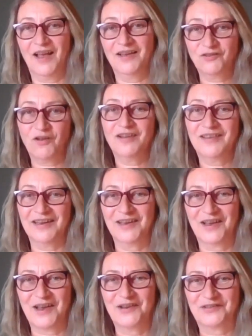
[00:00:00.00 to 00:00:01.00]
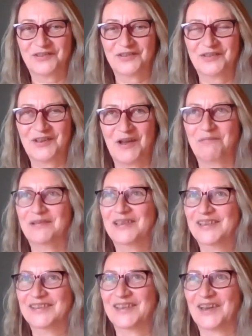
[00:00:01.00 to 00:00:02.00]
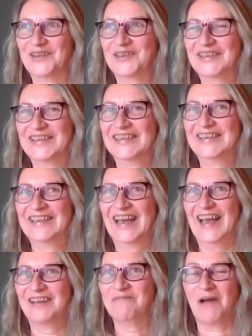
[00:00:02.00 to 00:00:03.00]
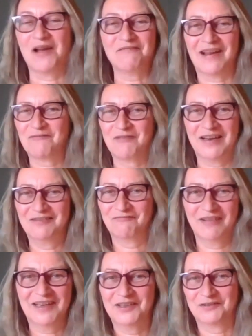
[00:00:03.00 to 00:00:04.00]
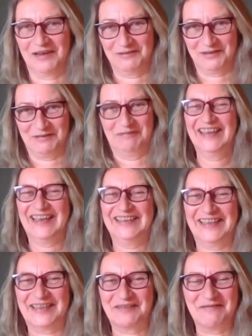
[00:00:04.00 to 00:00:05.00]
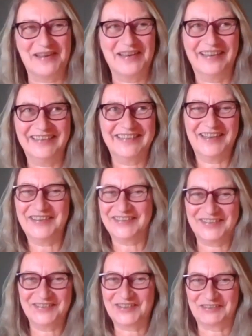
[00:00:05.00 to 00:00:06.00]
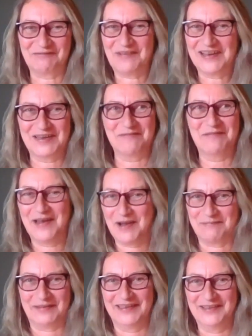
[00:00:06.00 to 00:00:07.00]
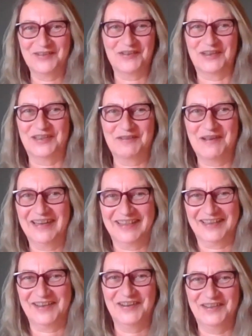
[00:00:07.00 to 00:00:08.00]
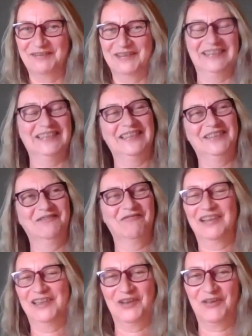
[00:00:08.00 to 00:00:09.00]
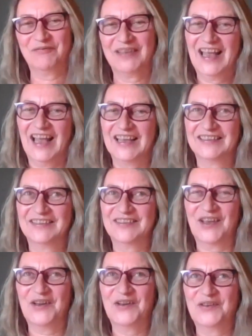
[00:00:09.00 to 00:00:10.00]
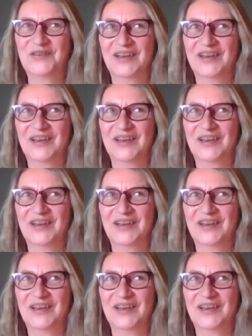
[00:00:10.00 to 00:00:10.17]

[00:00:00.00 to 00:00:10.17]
tried getting a coach a couple of years ago, but I rang rings round him. He said to me, he goes, "You're just winding me up here. You're not going to do anything, are you?" I went, "No, really not." And so